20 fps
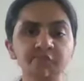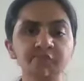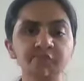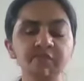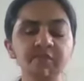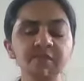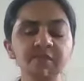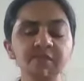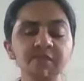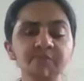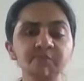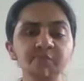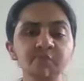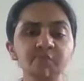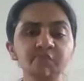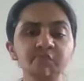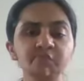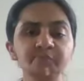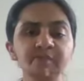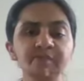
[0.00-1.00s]
Feel the
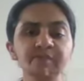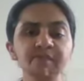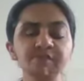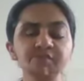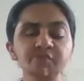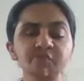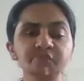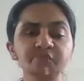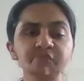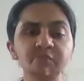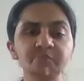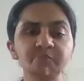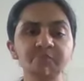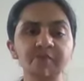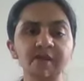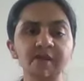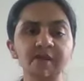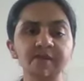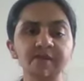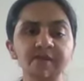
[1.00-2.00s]
movement of the
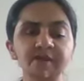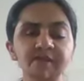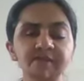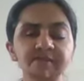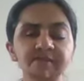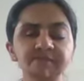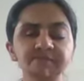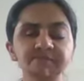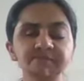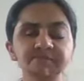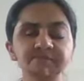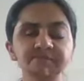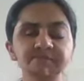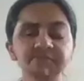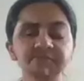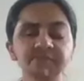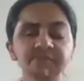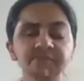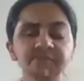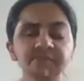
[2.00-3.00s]
prana
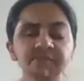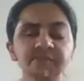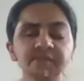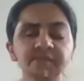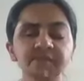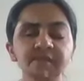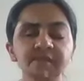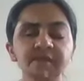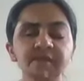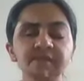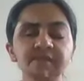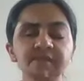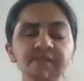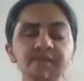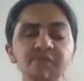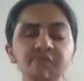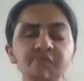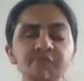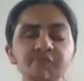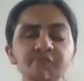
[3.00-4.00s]
in the
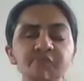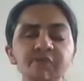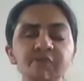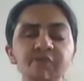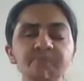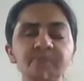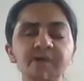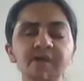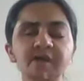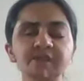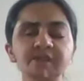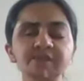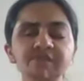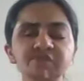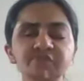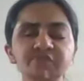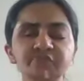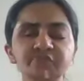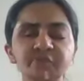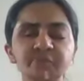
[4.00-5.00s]
different
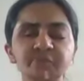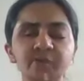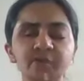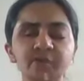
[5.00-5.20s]
parts of the